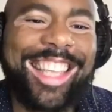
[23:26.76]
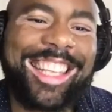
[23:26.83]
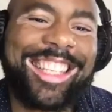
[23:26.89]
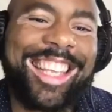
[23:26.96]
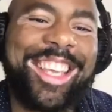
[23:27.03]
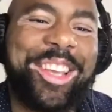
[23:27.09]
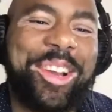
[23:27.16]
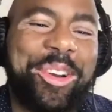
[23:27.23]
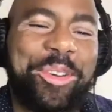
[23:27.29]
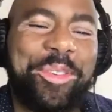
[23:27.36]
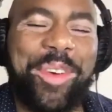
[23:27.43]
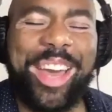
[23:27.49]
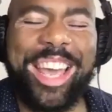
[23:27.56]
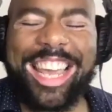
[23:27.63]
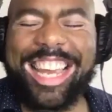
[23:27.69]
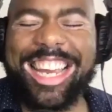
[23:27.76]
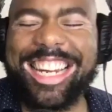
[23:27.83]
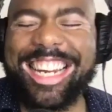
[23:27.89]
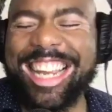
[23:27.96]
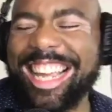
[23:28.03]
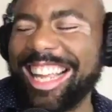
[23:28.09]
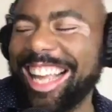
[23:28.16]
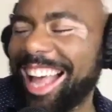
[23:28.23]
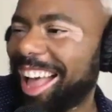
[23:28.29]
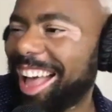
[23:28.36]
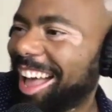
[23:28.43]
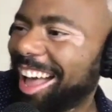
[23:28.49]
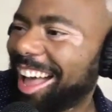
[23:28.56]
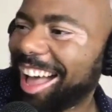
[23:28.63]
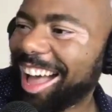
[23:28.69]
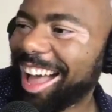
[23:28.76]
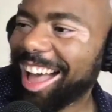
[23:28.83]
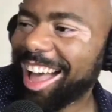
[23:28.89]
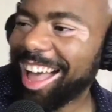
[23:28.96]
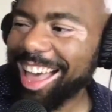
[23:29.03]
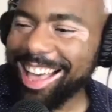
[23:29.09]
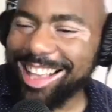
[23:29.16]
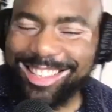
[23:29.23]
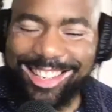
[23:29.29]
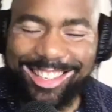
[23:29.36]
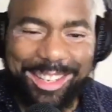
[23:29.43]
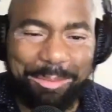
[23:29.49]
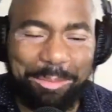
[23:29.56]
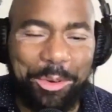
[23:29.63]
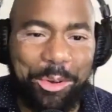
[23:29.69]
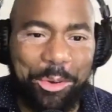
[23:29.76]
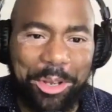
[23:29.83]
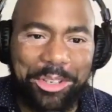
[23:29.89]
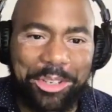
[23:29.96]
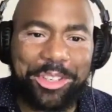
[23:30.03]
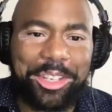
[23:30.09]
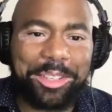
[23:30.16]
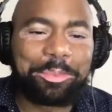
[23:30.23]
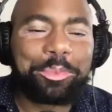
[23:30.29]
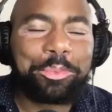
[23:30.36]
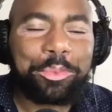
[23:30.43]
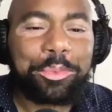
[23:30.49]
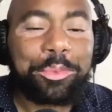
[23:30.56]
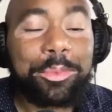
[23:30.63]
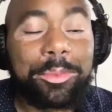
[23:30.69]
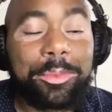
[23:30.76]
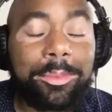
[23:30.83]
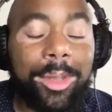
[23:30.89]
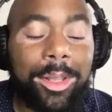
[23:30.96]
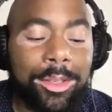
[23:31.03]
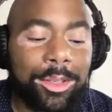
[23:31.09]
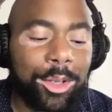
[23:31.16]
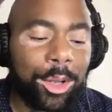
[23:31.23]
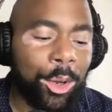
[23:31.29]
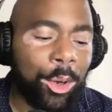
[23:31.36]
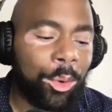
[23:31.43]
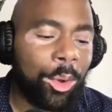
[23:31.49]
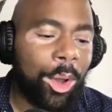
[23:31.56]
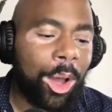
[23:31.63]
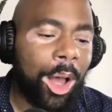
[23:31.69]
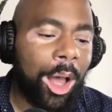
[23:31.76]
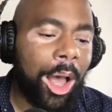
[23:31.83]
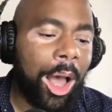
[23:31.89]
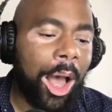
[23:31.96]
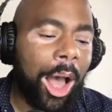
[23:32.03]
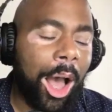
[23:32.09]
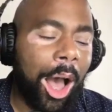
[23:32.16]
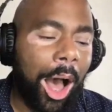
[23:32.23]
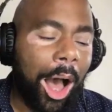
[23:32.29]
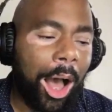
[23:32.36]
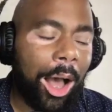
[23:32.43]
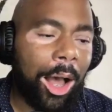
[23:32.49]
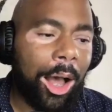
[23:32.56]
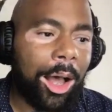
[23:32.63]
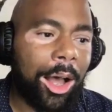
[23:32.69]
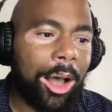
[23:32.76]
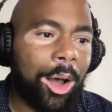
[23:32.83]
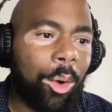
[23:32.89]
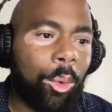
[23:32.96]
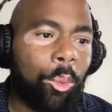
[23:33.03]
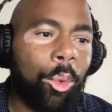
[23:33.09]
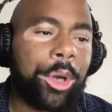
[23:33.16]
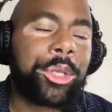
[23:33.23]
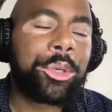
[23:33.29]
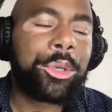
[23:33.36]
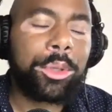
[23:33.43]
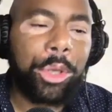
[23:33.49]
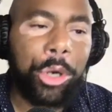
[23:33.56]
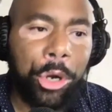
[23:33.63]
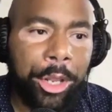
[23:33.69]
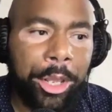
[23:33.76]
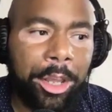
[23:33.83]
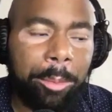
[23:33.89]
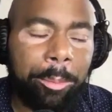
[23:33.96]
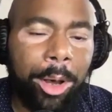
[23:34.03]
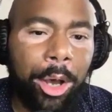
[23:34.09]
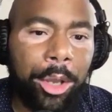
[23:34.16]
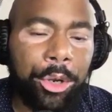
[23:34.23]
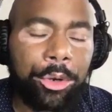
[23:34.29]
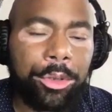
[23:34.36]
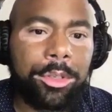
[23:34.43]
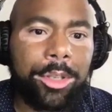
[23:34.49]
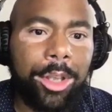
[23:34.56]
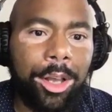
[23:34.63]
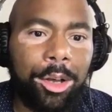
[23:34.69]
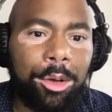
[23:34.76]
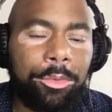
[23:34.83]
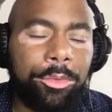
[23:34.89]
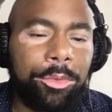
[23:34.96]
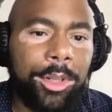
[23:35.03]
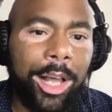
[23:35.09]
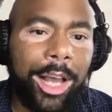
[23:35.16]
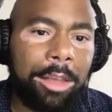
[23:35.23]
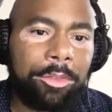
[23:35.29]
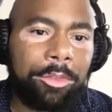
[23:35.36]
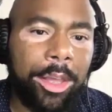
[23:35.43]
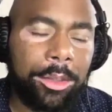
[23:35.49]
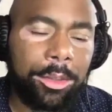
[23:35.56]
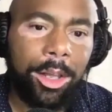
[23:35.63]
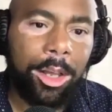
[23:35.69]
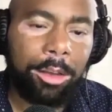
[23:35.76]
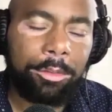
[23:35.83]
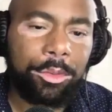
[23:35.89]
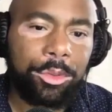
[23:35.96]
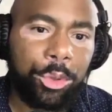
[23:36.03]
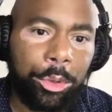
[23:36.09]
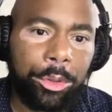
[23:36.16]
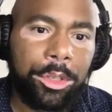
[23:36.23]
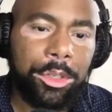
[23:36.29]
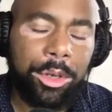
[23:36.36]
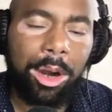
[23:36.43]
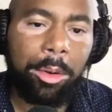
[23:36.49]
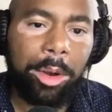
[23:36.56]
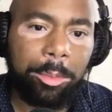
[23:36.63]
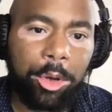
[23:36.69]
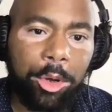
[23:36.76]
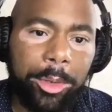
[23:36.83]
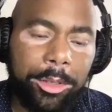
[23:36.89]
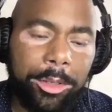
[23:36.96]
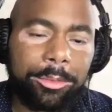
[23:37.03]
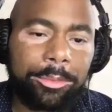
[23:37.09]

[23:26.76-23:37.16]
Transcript: You're waiting. It's a simple question. So, what are you learning about yourself, life, and love during this current moment?